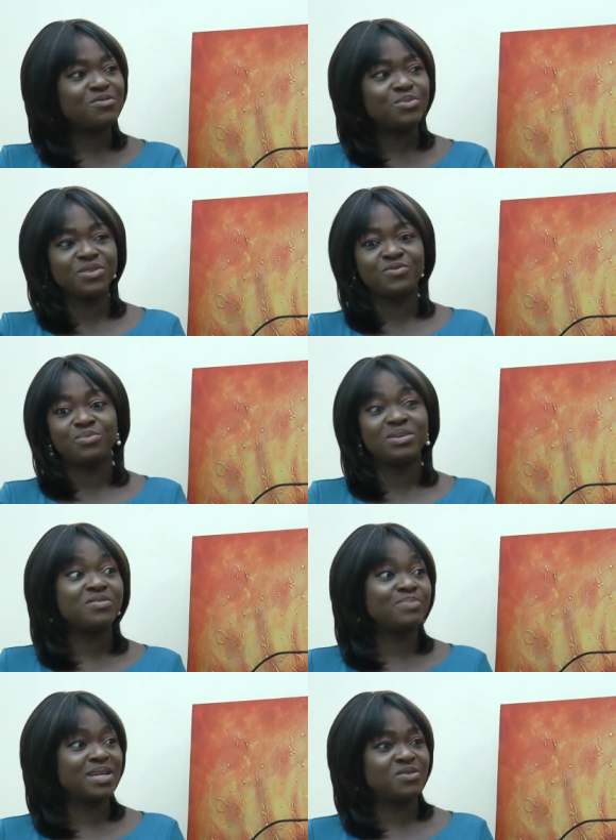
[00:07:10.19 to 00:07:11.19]
everybody
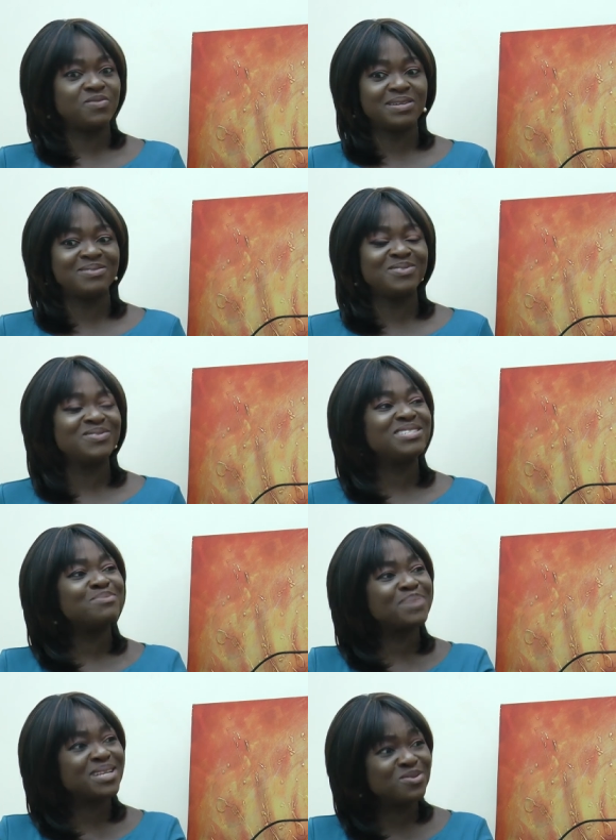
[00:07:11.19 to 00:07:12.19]
from every part of the
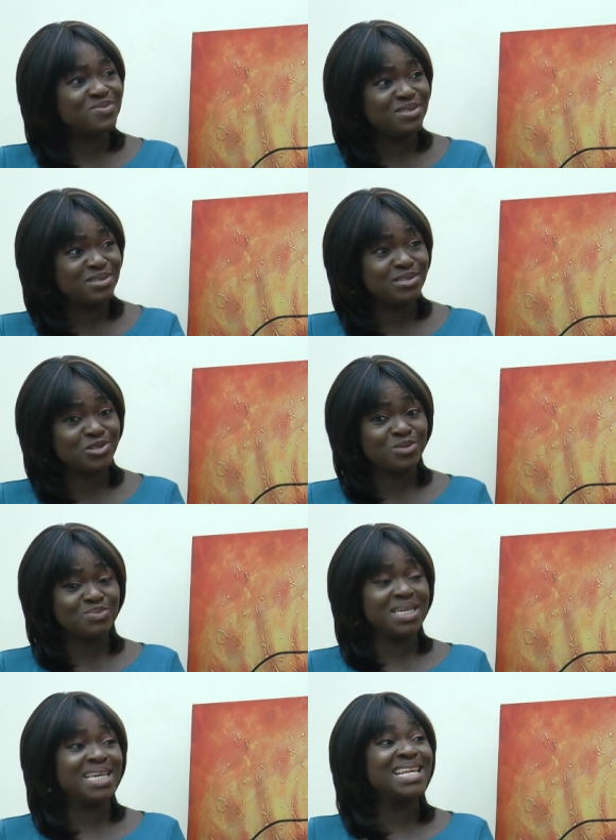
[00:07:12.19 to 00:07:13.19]
country is part of the
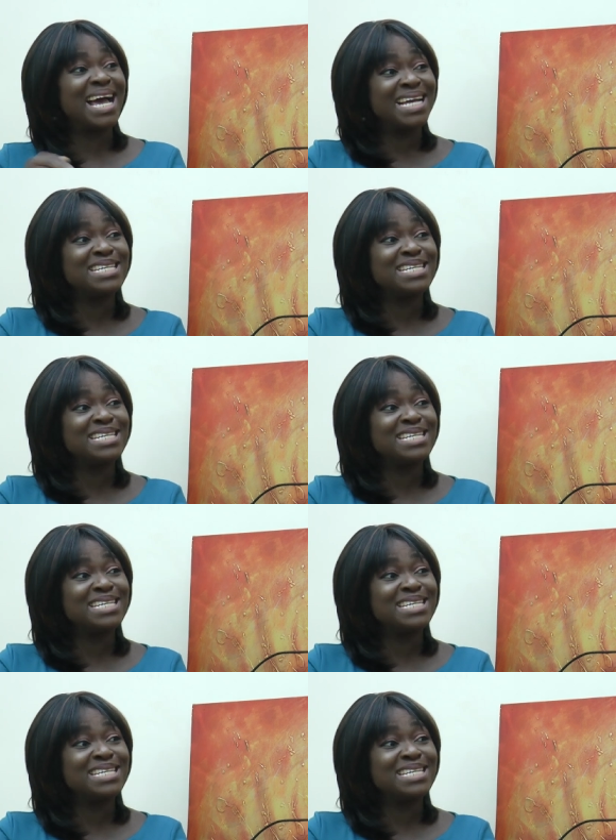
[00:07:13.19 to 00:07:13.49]
decision making